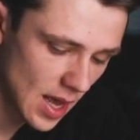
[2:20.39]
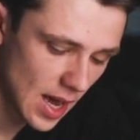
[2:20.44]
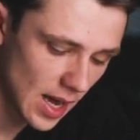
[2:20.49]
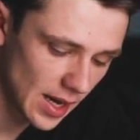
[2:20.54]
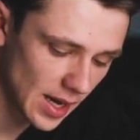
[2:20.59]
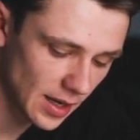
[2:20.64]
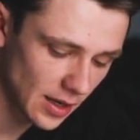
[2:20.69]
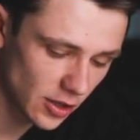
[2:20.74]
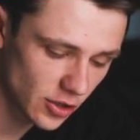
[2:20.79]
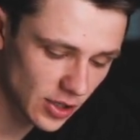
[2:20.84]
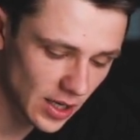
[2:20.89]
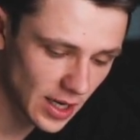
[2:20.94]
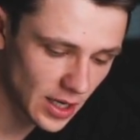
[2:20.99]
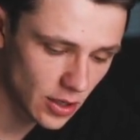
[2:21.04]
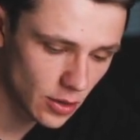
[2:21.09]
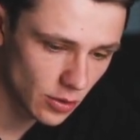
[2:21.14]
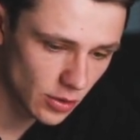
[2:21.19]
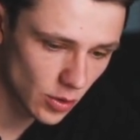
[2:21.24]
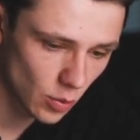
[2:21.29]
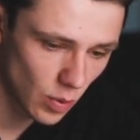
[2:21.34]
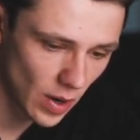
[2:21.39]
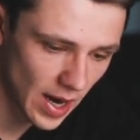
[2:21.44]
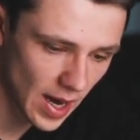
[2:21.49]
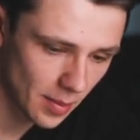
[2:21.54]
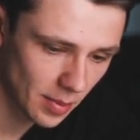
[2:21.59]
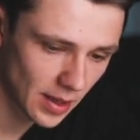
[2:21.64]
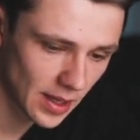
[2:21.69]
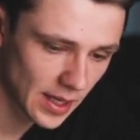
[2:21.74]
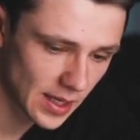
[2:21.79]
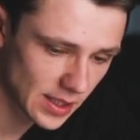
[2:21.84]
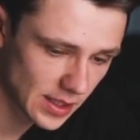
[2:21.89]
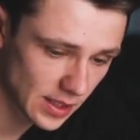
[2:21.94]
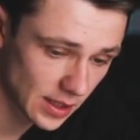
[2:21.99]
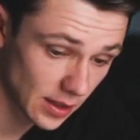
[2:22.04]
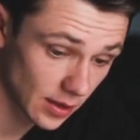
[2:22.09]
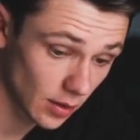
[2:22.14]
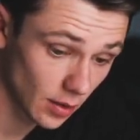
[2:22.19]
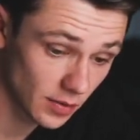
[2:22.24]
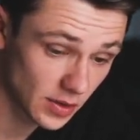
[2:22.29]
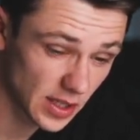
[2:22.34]
And then they're trying to use the wide players
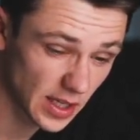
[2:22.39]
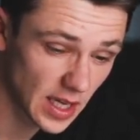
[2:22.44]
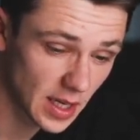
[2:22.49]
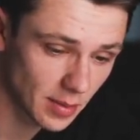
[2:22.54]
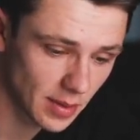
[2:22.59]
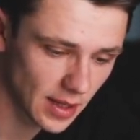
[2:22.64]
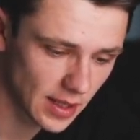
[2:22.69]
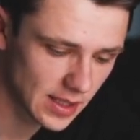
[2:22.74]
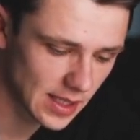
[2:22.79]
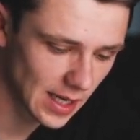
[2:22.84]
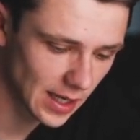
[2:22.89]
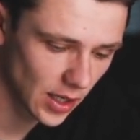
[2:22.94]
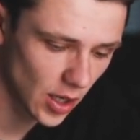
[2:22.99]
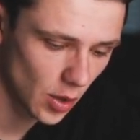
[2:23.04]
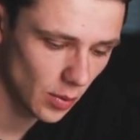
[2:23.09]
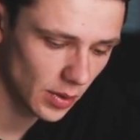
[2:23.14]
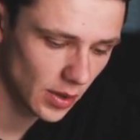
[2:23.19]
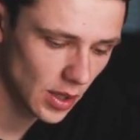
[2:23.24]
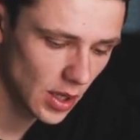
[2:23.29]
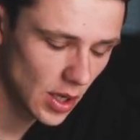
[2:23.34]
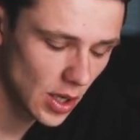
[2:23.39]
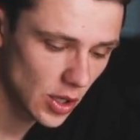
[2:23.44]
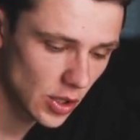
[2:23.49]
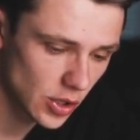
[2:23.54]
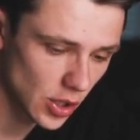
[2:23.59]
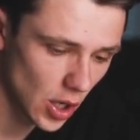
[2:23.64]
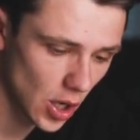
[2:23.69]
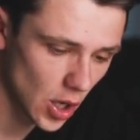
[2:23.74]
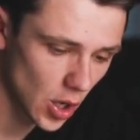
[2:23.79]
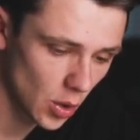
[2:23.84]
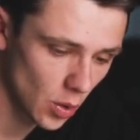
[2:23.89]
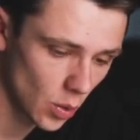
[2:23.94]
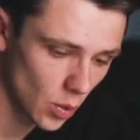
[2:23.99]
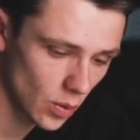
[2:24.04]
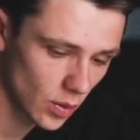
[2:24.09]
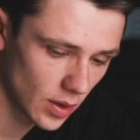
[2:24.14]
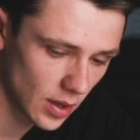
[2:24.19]
to obviously keep the attack going. So